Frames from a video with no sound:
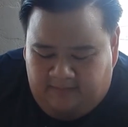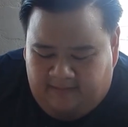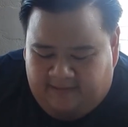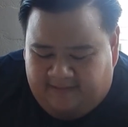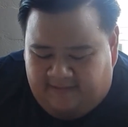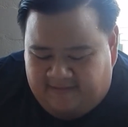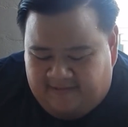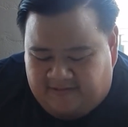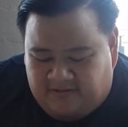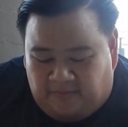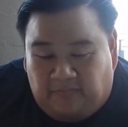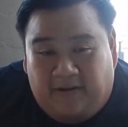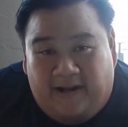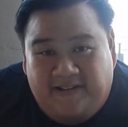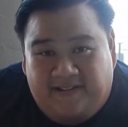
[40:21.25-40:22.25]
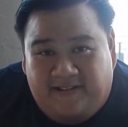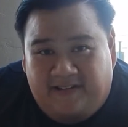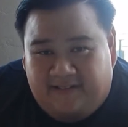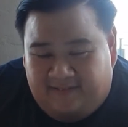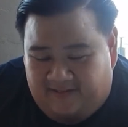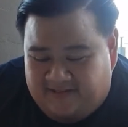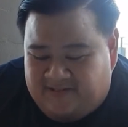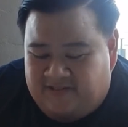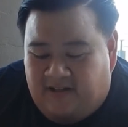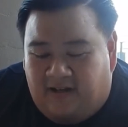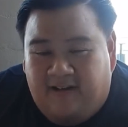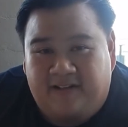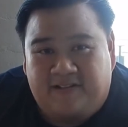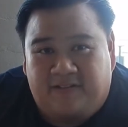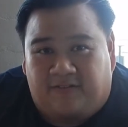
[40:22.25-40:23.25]
And there's a surprise in it. There's
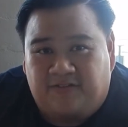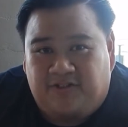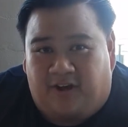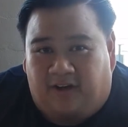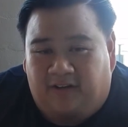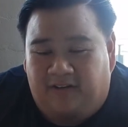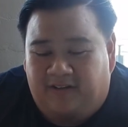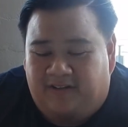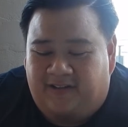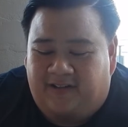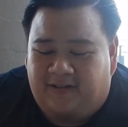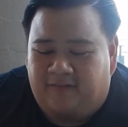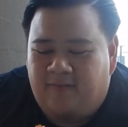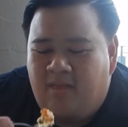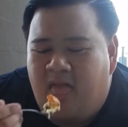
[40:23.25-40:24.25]
nuggets of chocolate in it.